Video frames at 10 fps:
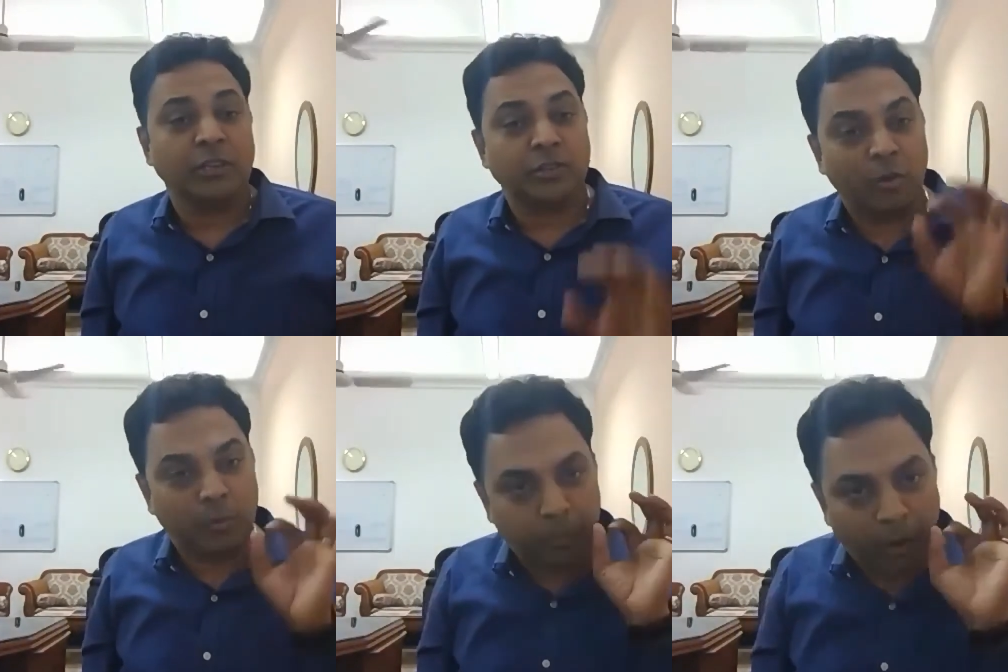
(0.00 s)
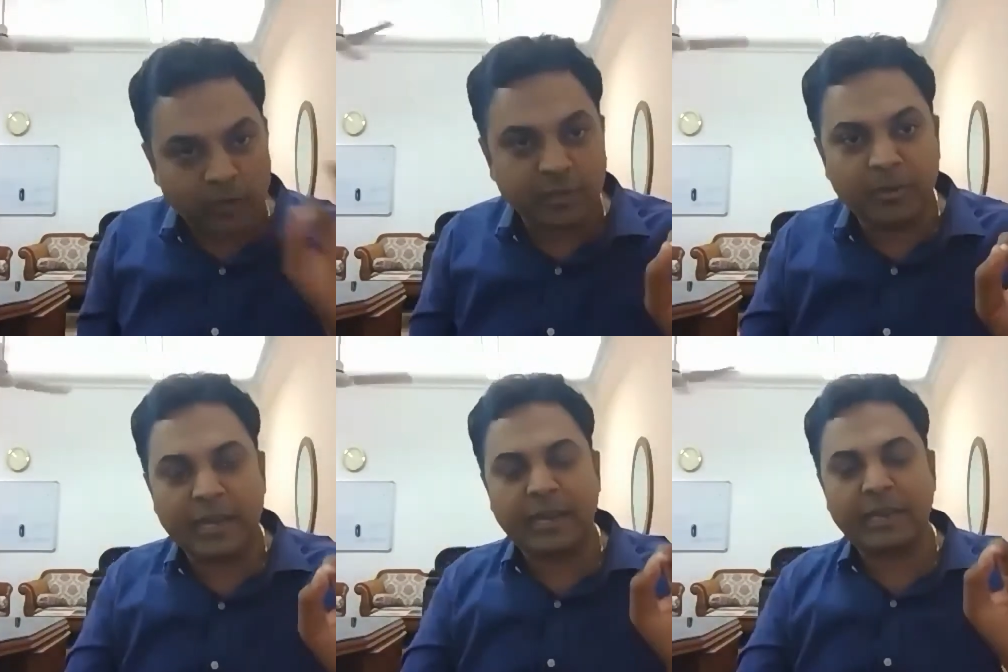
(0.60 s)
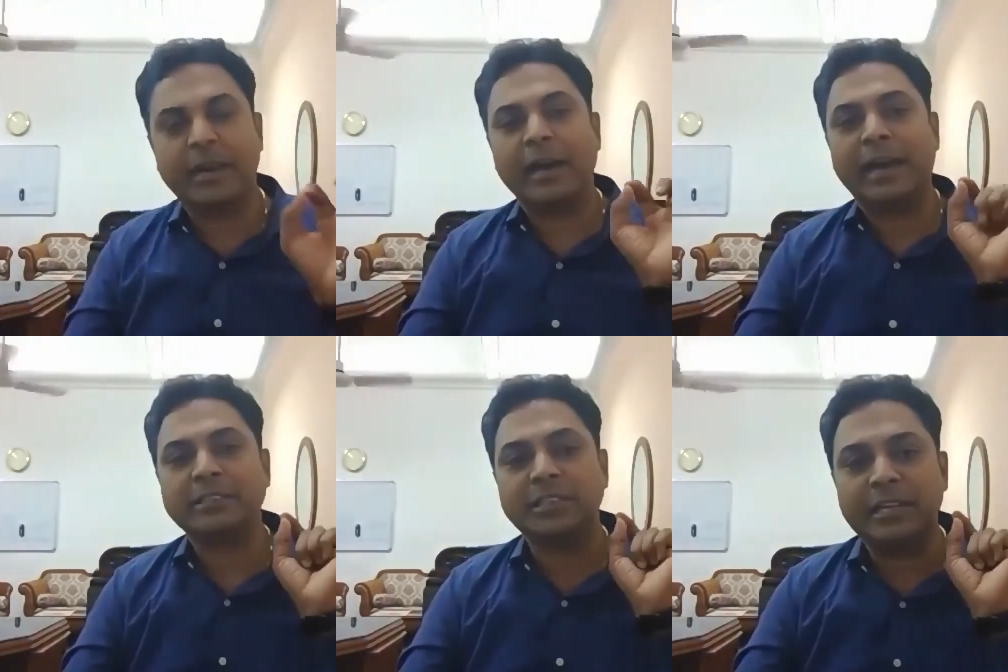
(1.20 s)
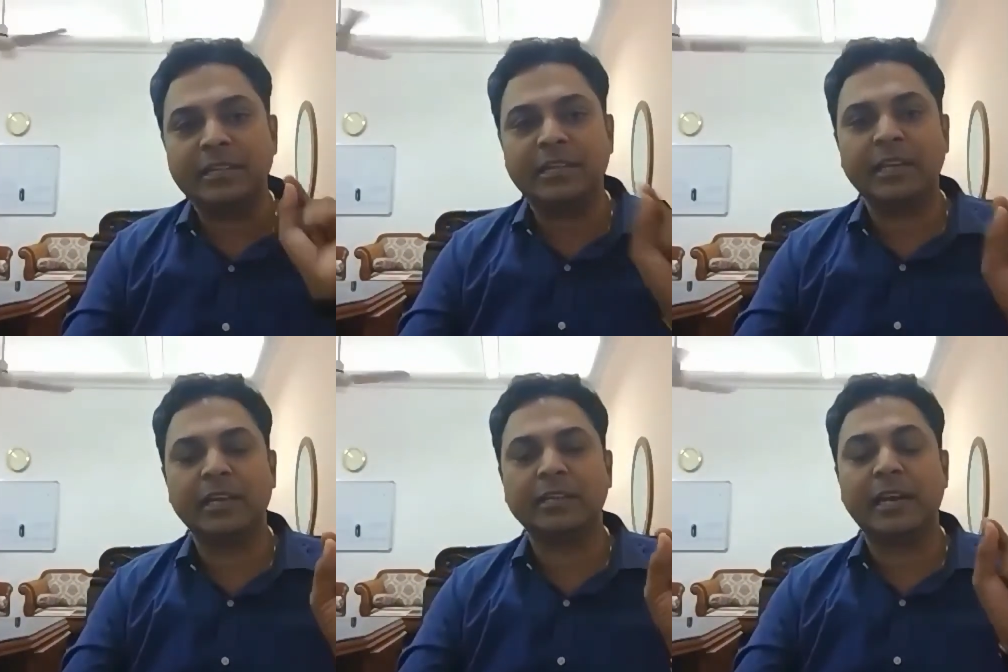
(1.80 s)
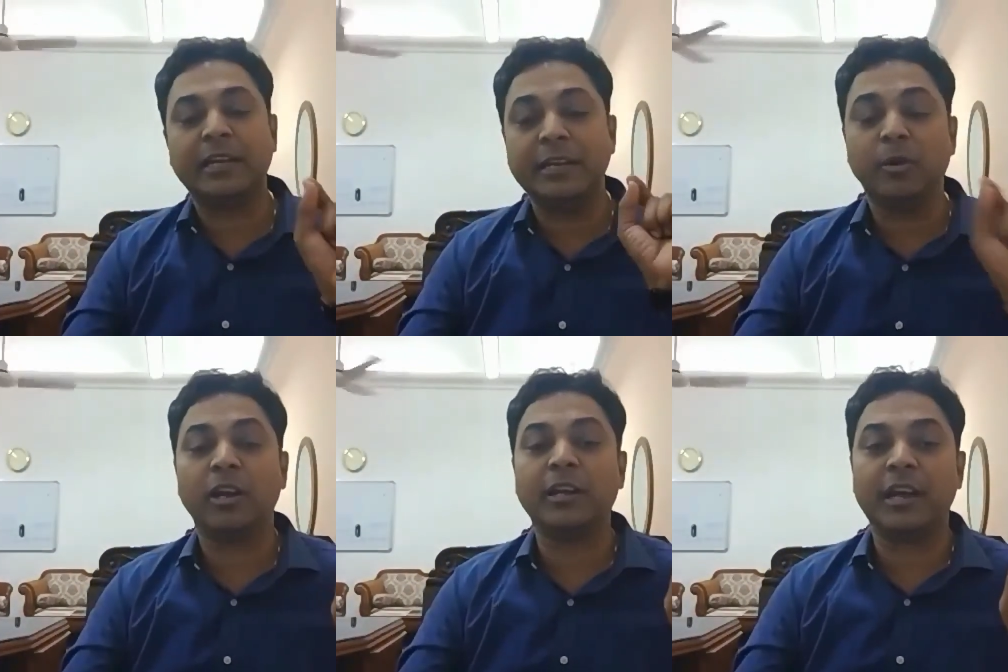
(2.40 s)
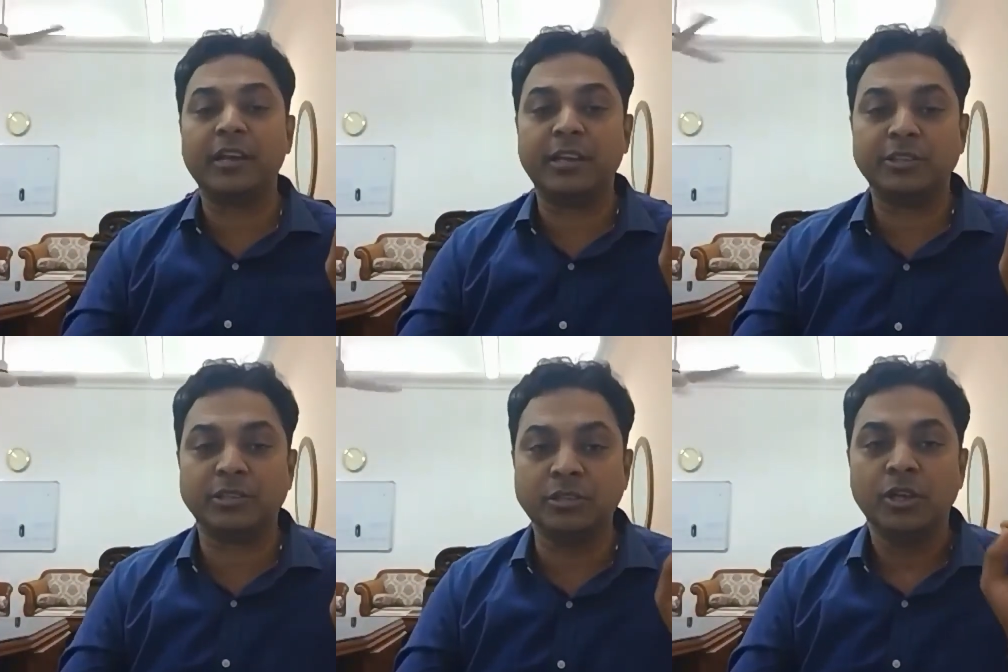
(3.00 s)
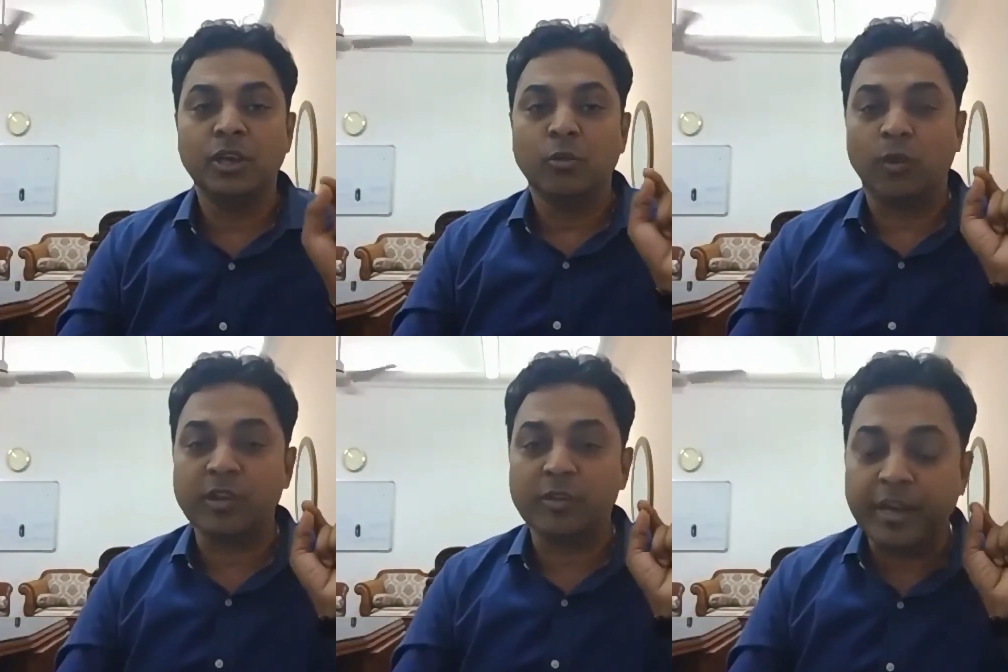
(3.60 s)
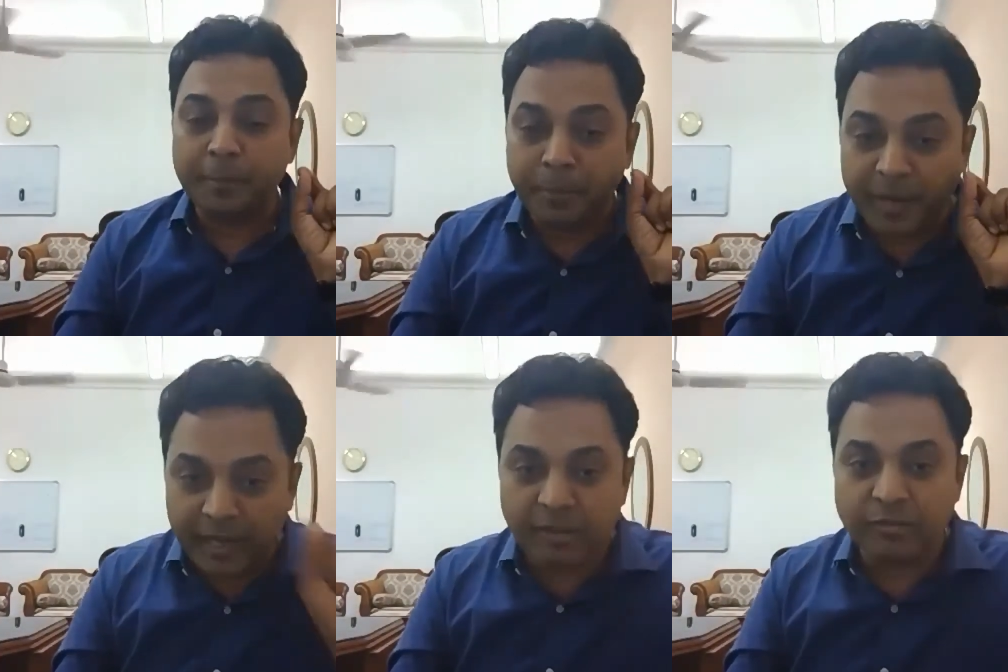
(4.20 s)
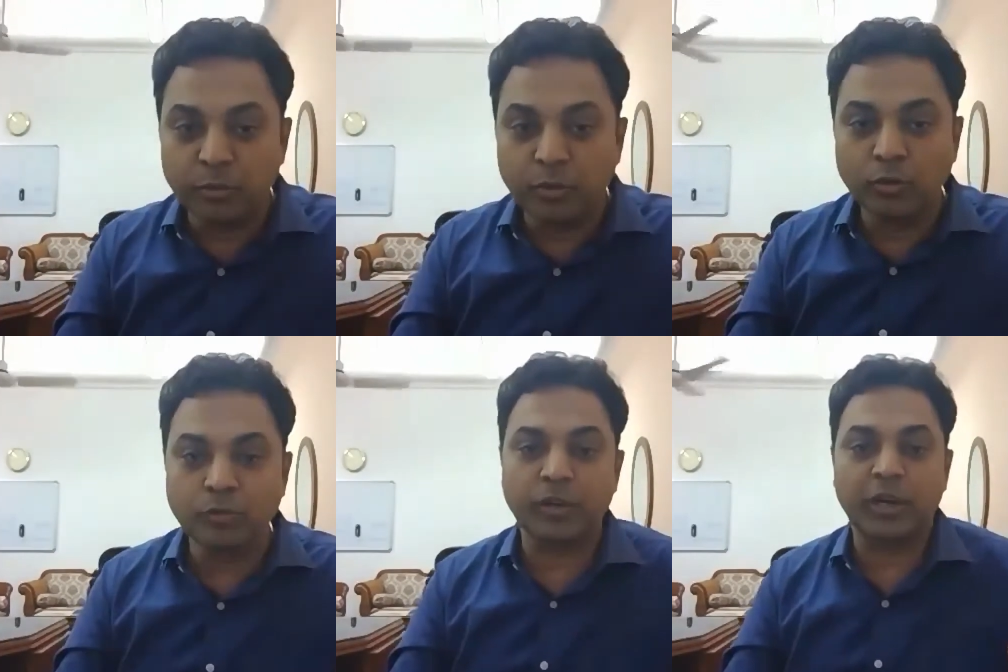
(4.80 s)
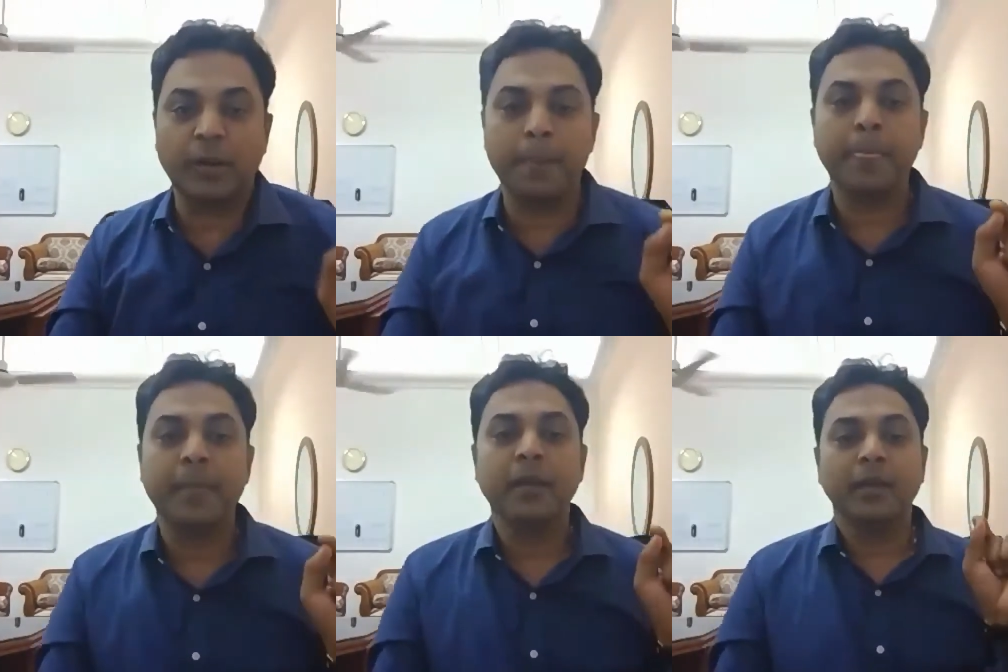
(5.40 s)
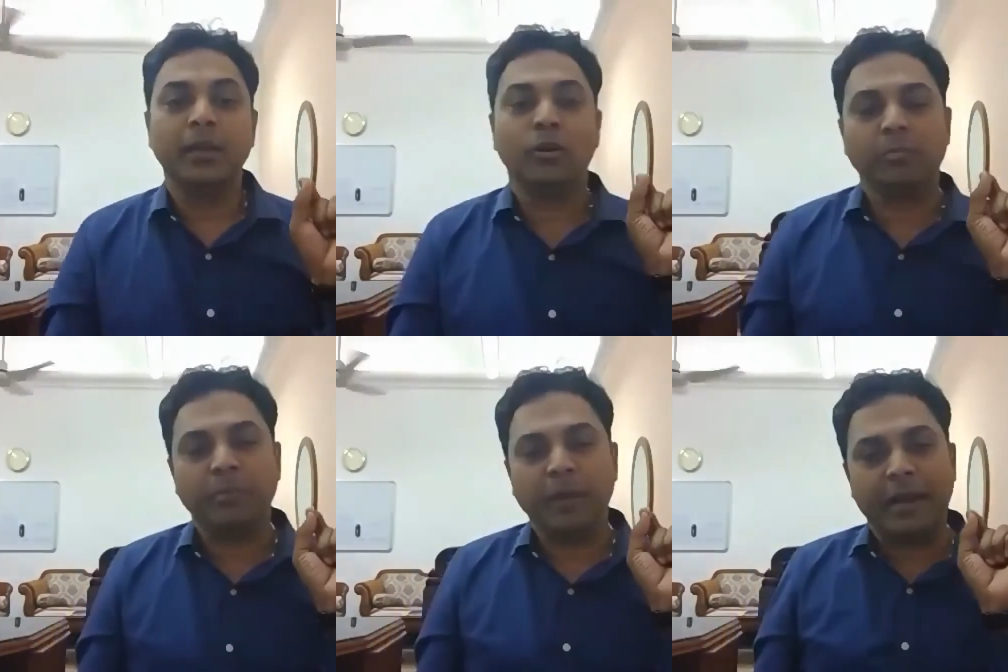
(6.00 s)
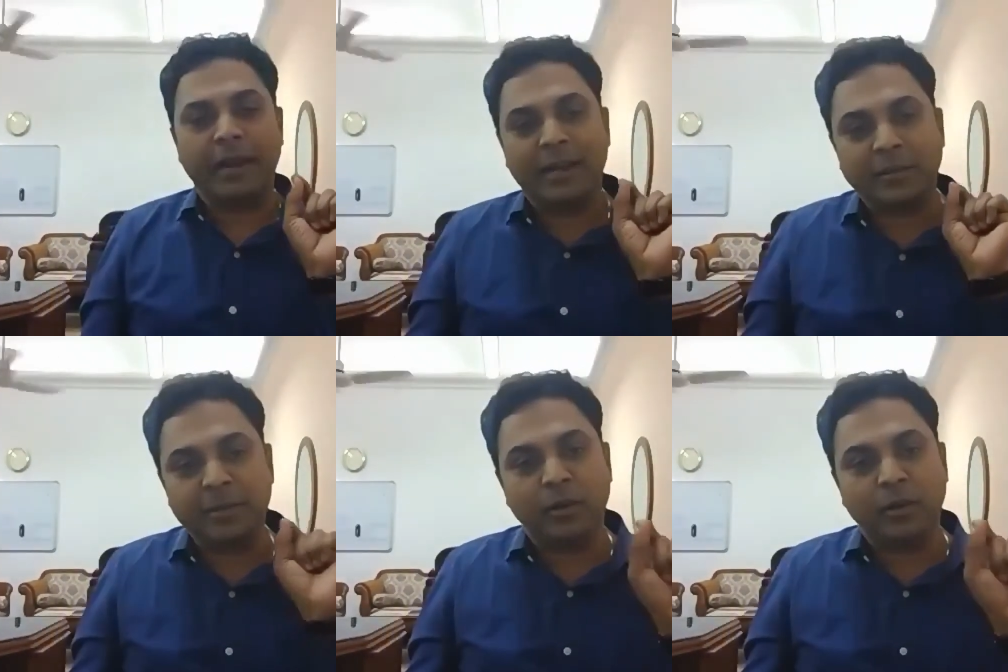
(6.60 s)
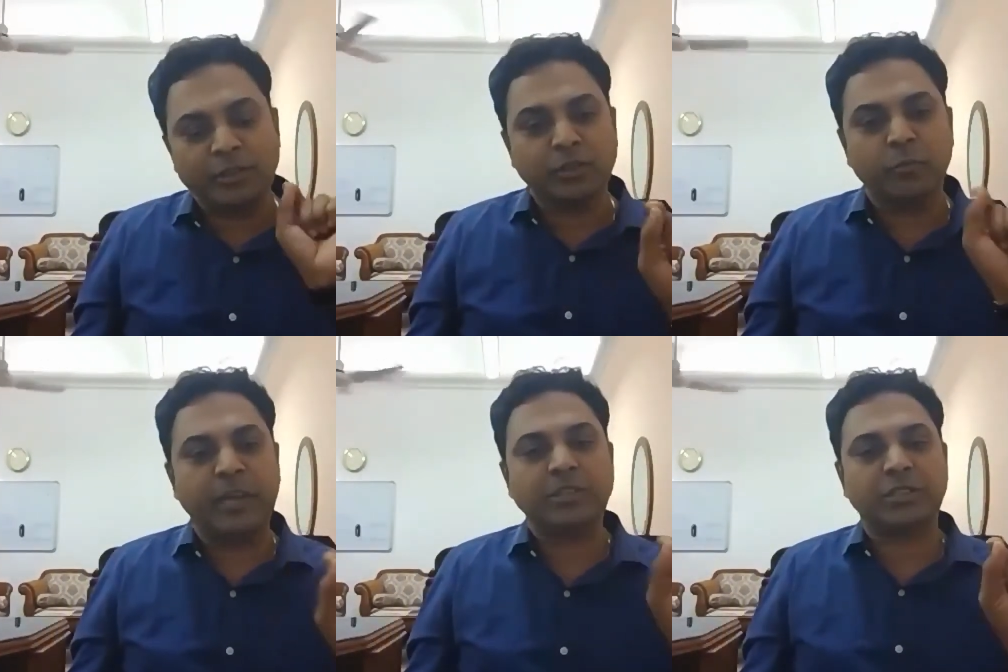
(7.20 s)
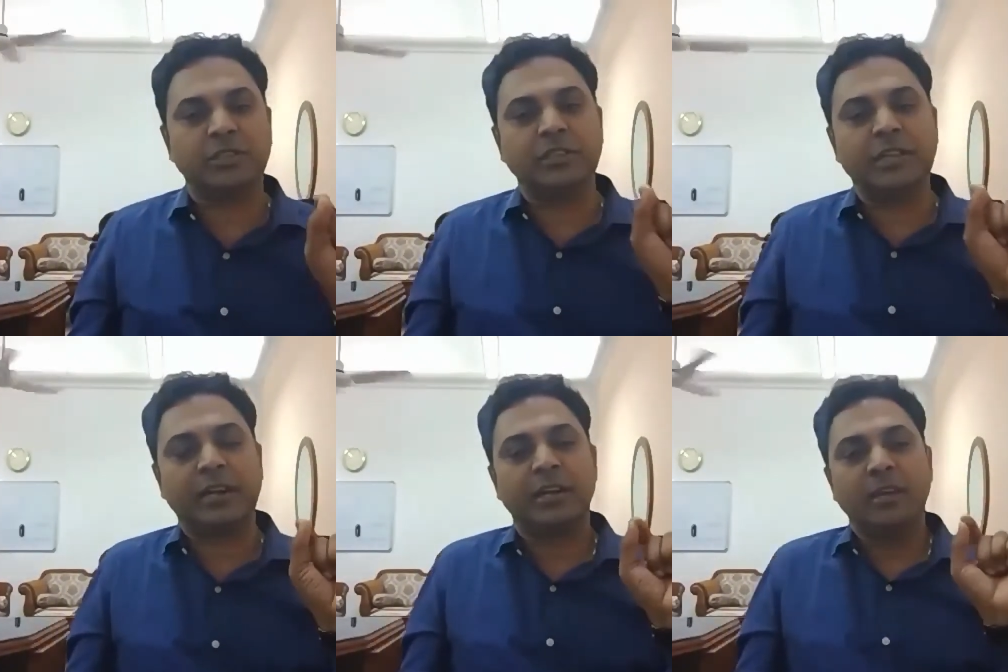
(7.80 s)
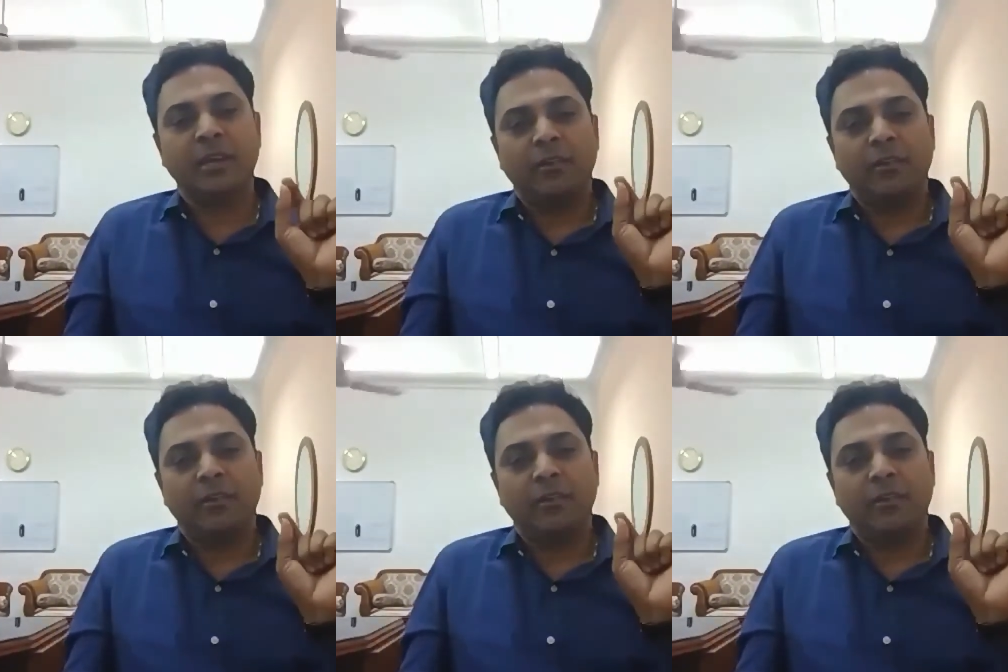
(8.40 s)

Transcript: So bottom line, I actually think that demonetization was a very brave move. And let me also mention that